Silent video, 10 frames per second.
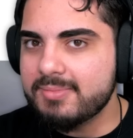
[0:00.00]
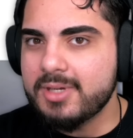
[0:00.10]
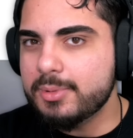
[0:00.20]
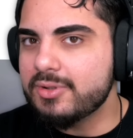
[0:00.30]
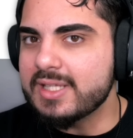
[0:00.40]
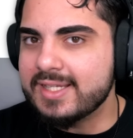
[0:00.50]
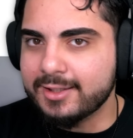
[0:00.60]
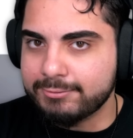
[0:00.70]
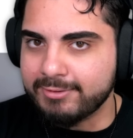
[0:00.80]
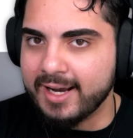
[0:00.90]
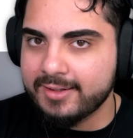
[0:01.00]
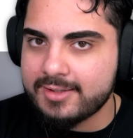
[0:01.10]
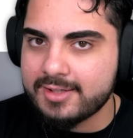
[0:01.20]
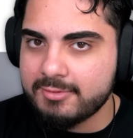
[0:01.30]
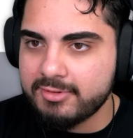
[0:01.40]
Maybe you can still find it
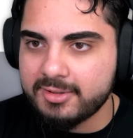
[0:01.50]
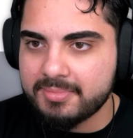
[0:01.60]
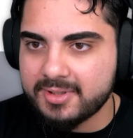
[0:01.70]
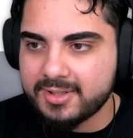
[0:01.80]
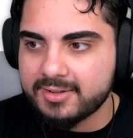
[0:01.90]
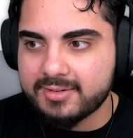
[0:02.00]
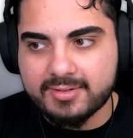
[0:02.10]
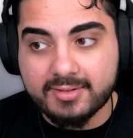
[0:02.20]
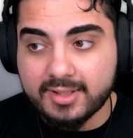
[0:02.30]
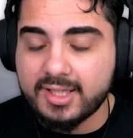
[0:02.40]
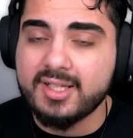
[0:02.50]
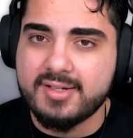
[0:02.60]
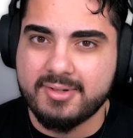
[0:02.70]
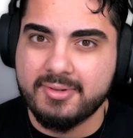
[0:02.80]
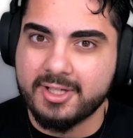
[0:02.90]
somewhere, but uh,
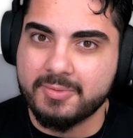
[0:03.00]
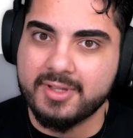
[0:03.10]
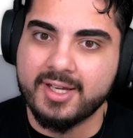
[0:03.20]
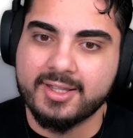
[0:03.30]
good luck with that.